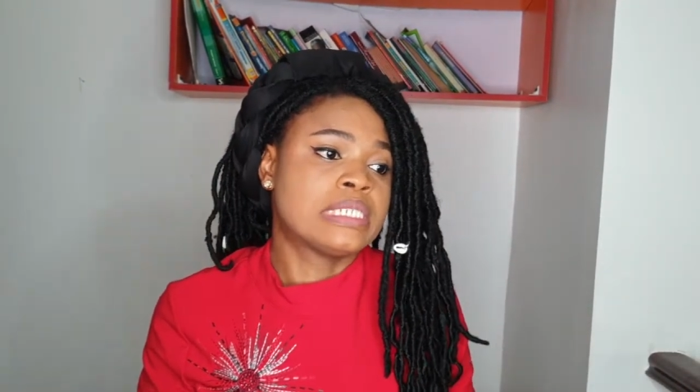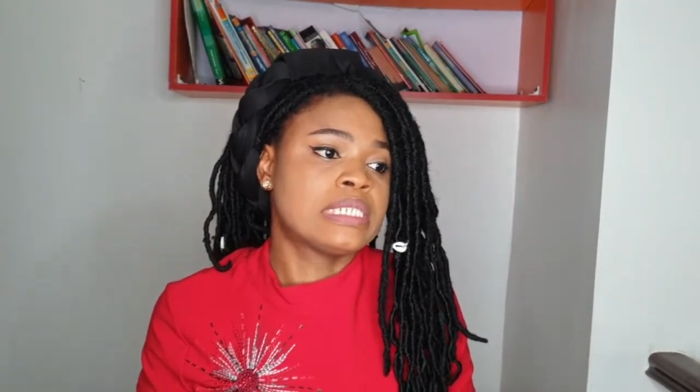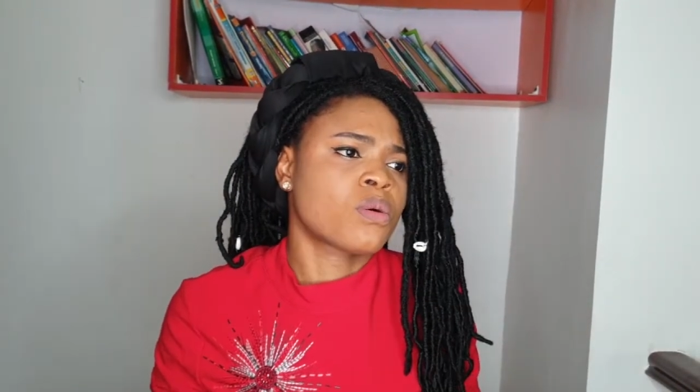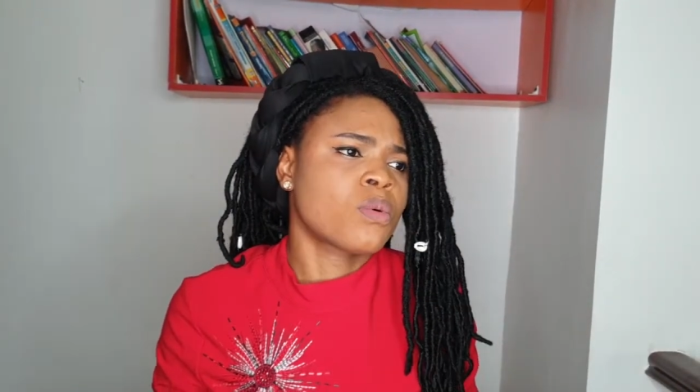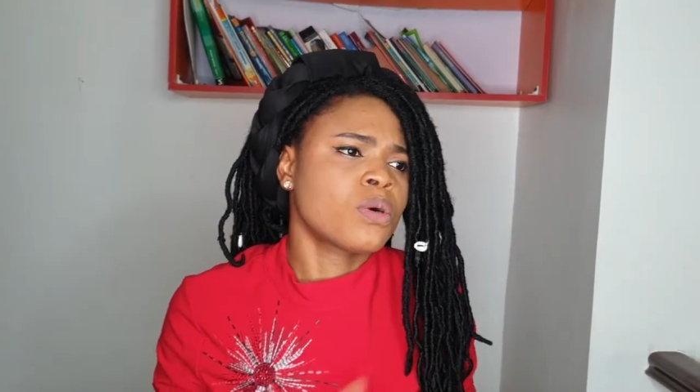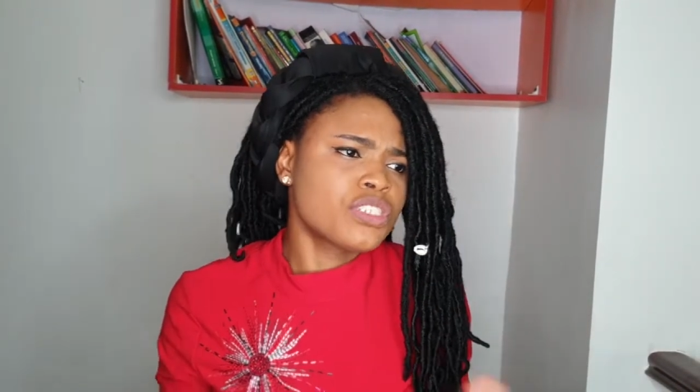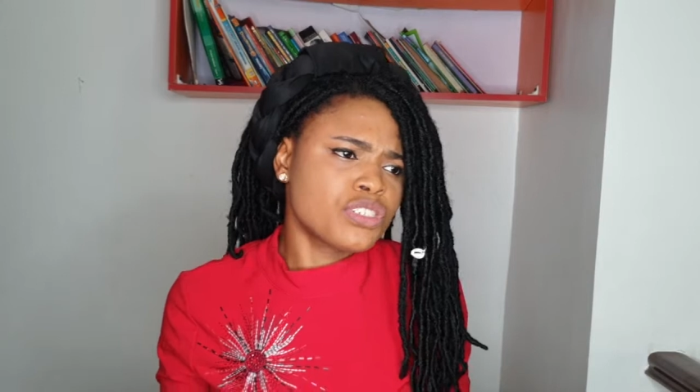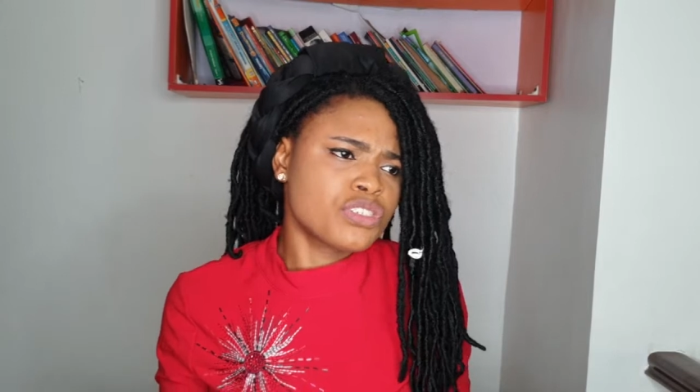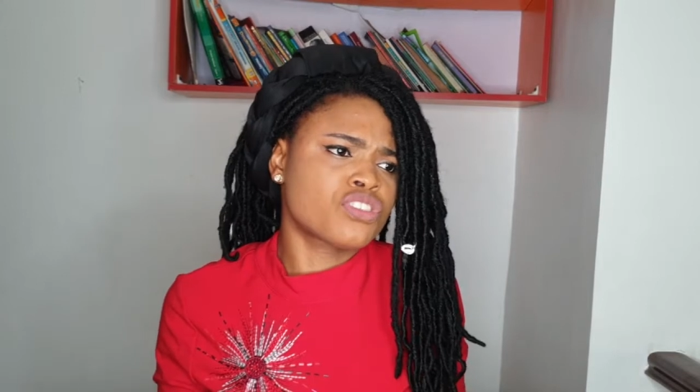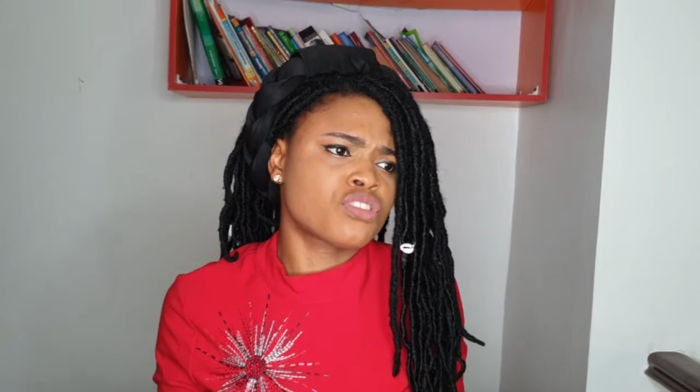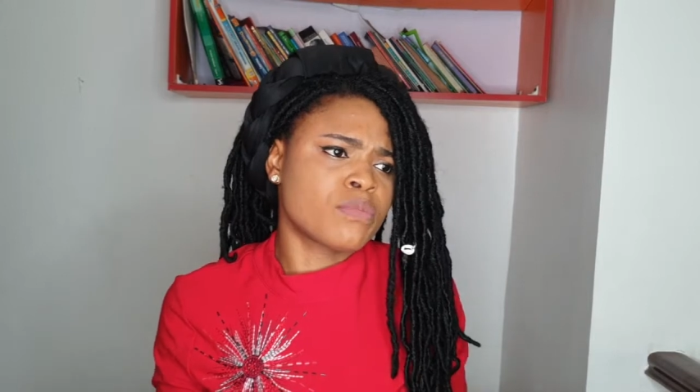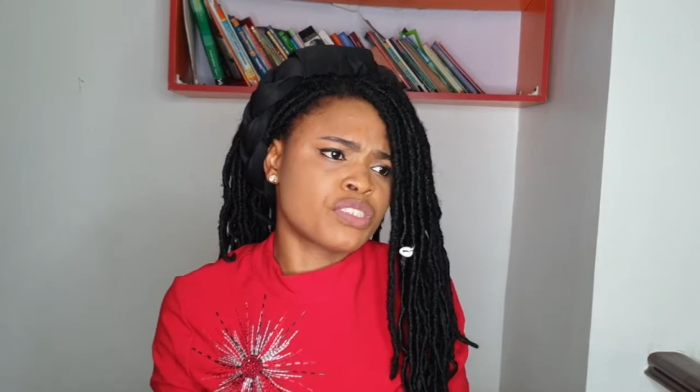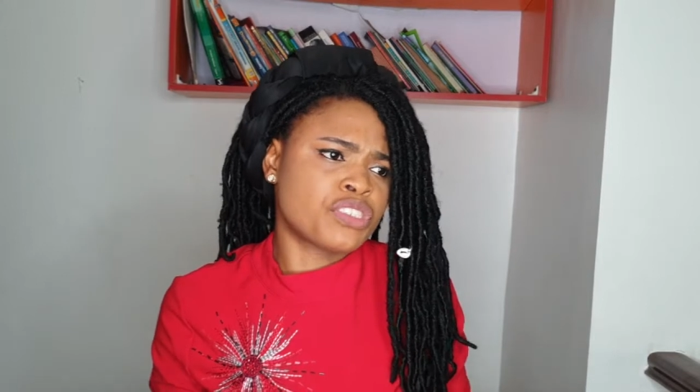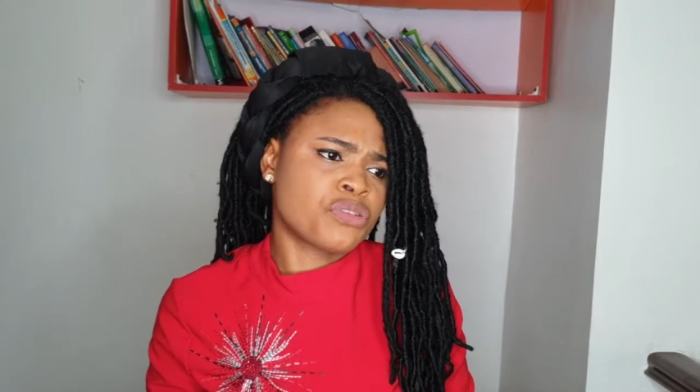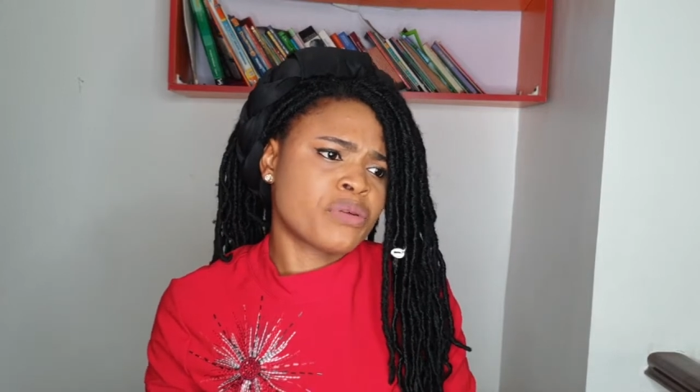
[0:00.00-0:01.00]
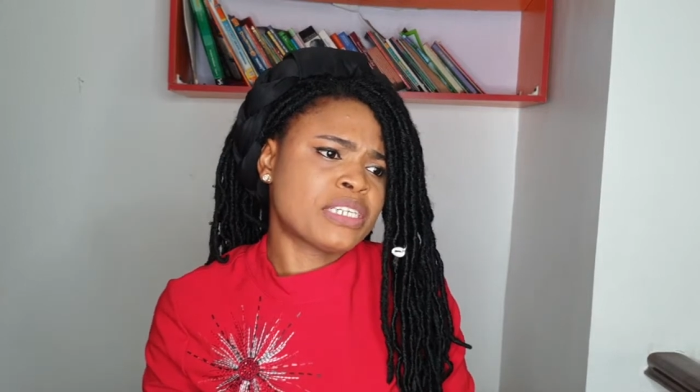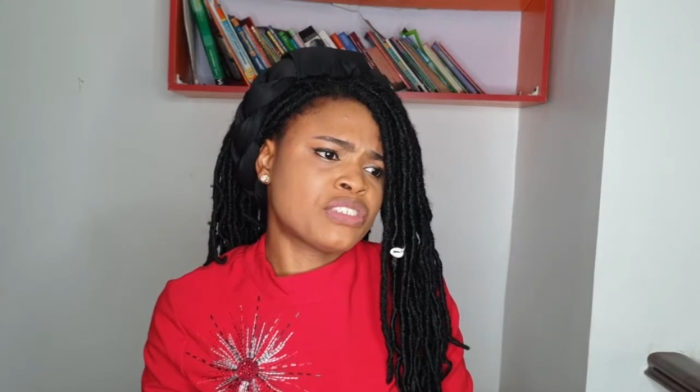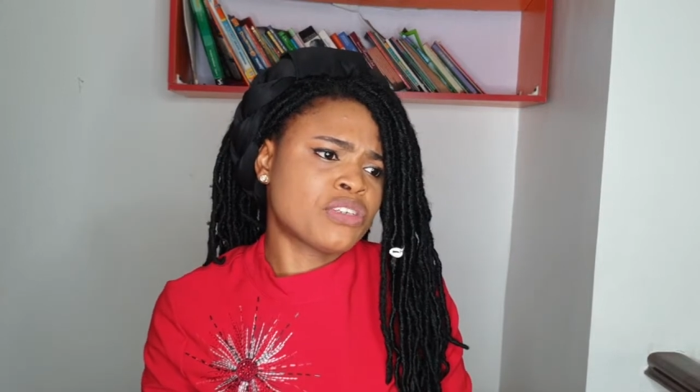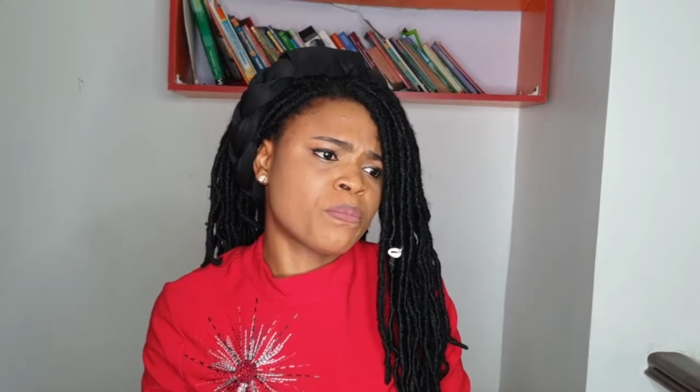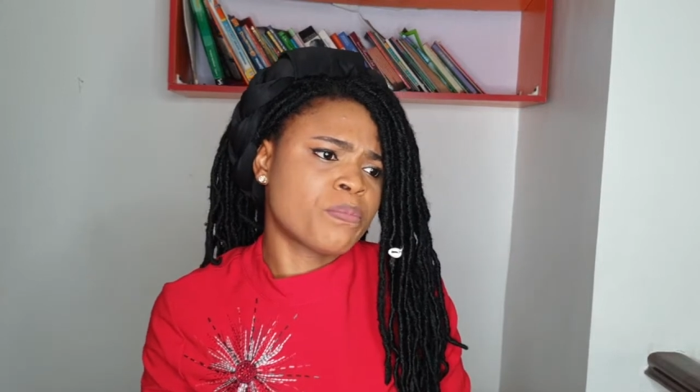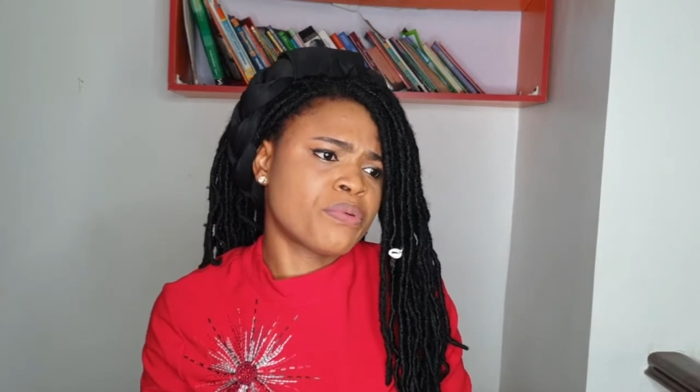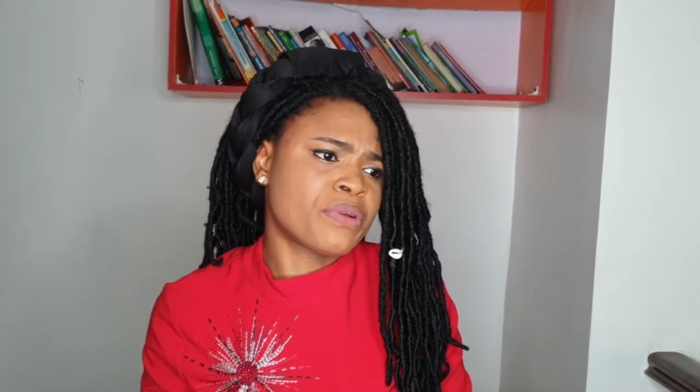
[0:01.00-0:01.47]
what do you use to moisturize
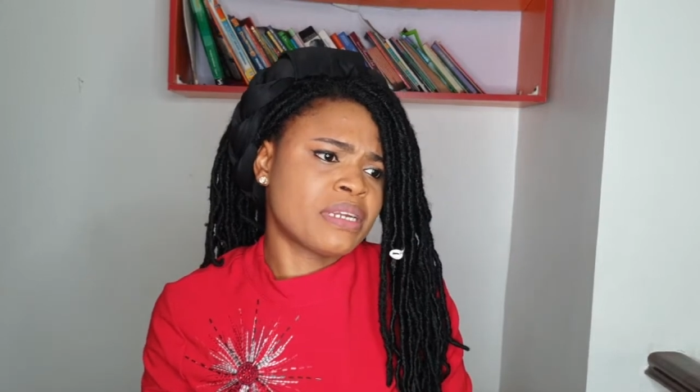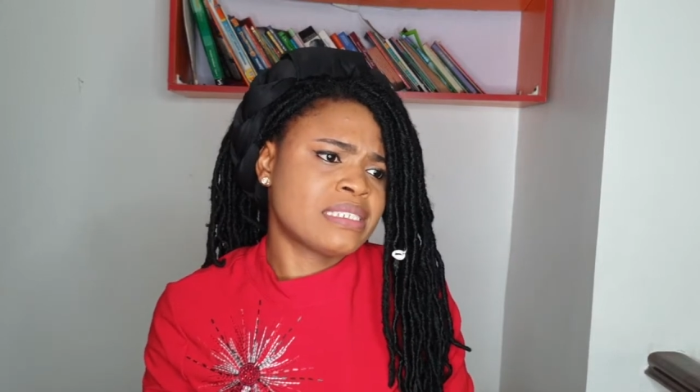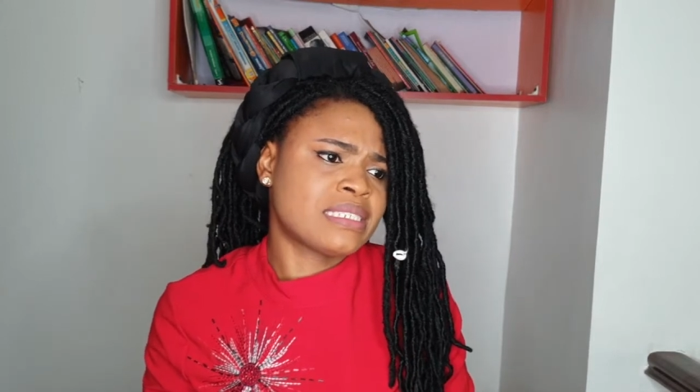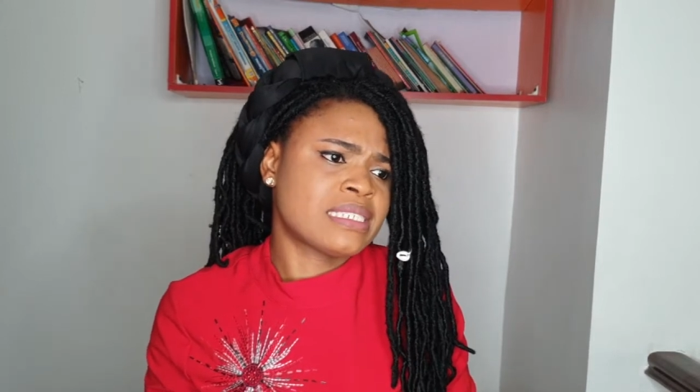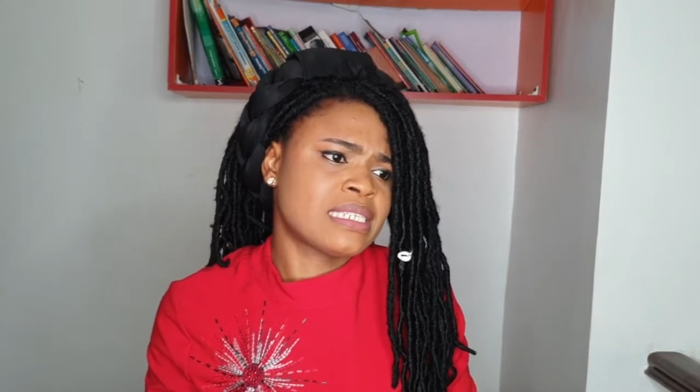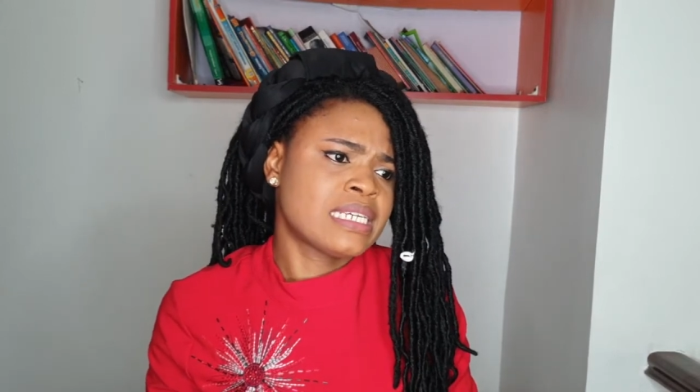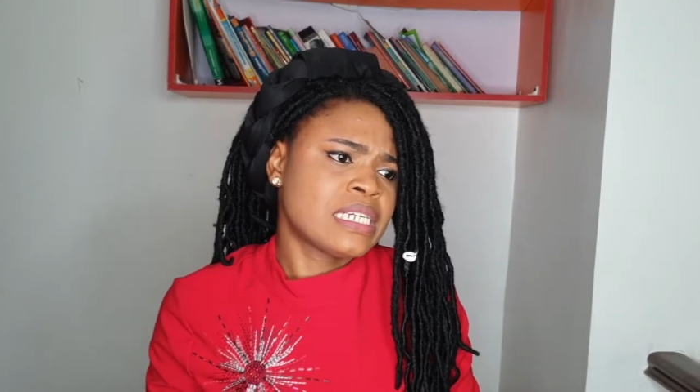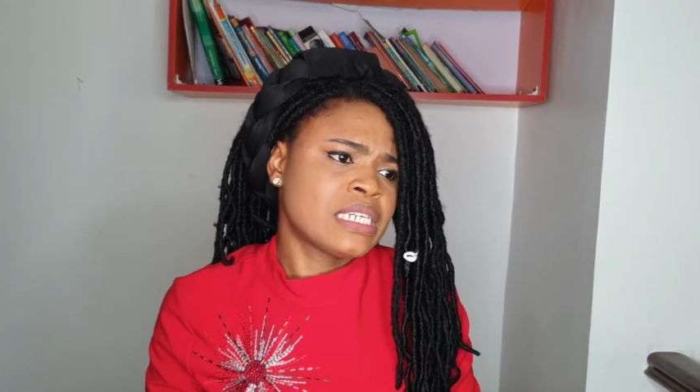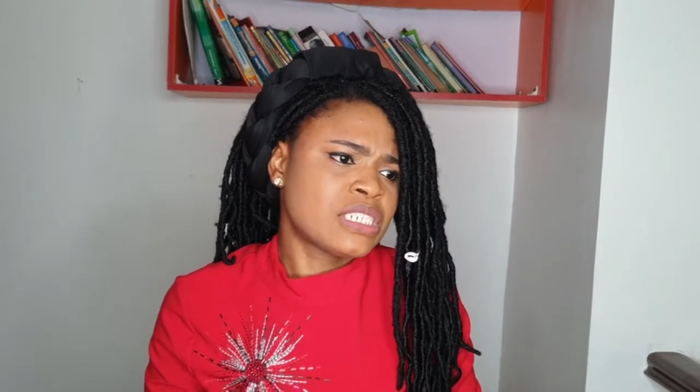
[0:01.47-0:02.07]
your braids?